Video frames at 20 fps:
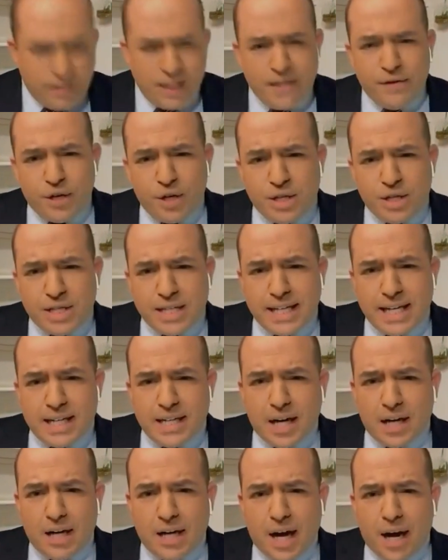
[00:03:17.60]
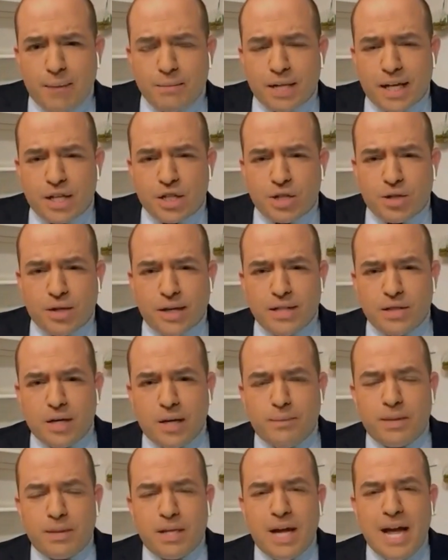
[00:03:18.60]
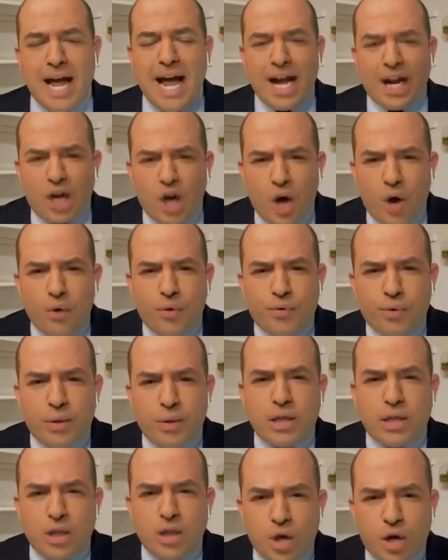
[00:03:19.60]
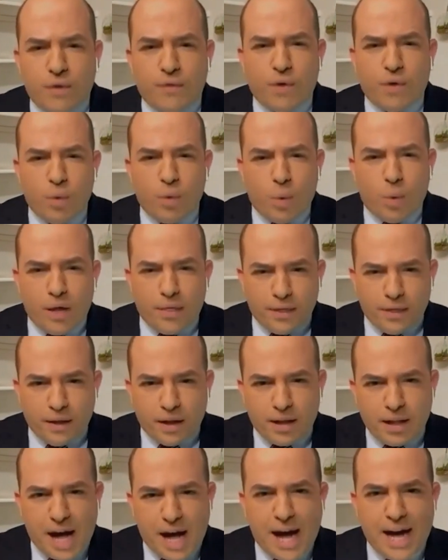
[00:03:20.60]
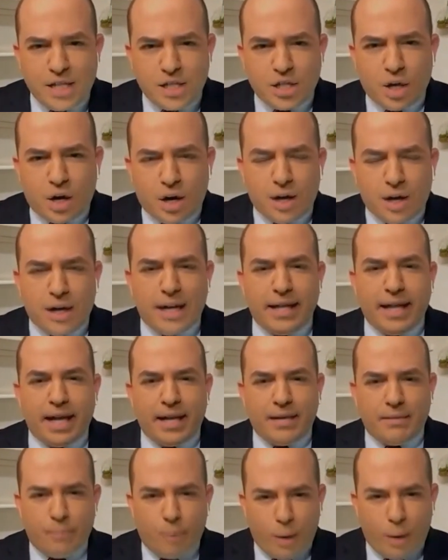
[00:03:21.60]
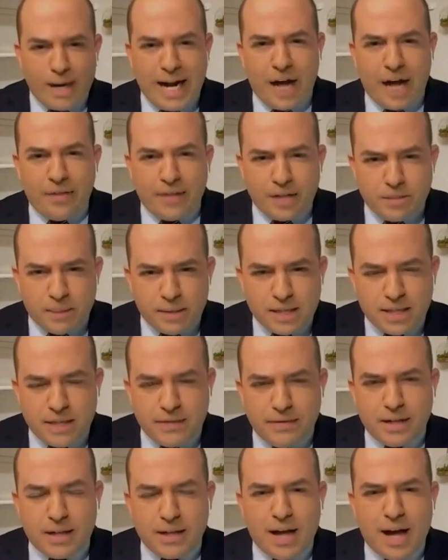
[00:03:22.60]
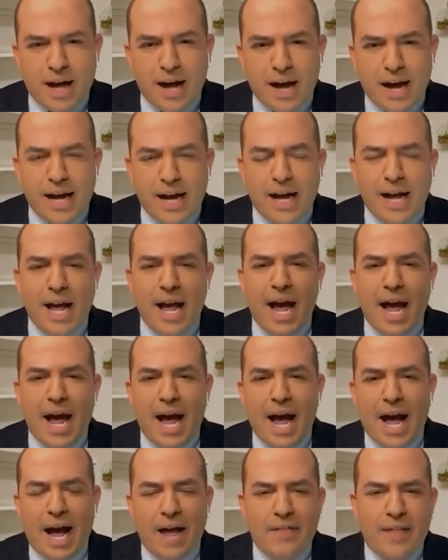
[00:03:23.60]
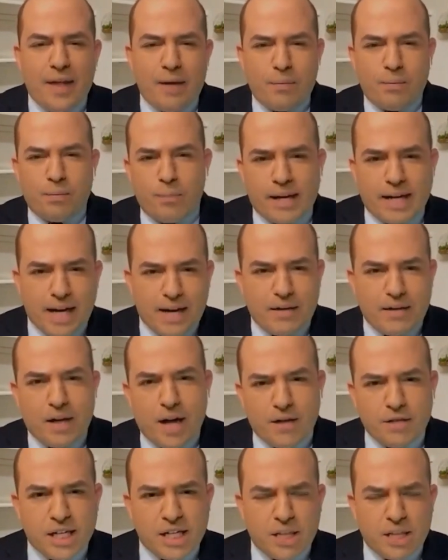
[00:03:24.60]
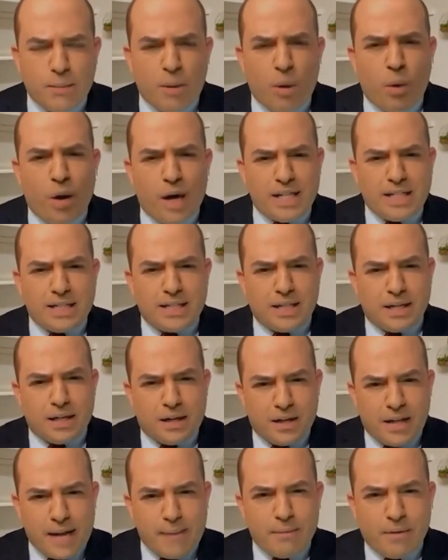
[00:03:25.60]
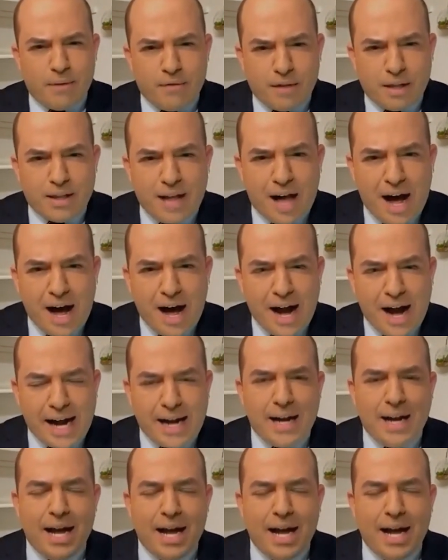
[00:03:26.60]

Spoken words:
If you go to CNN.com/transcripts, go through and look for what the lies are and then point out the specific lie. And then we can have a conversation about what is the claim of a lie.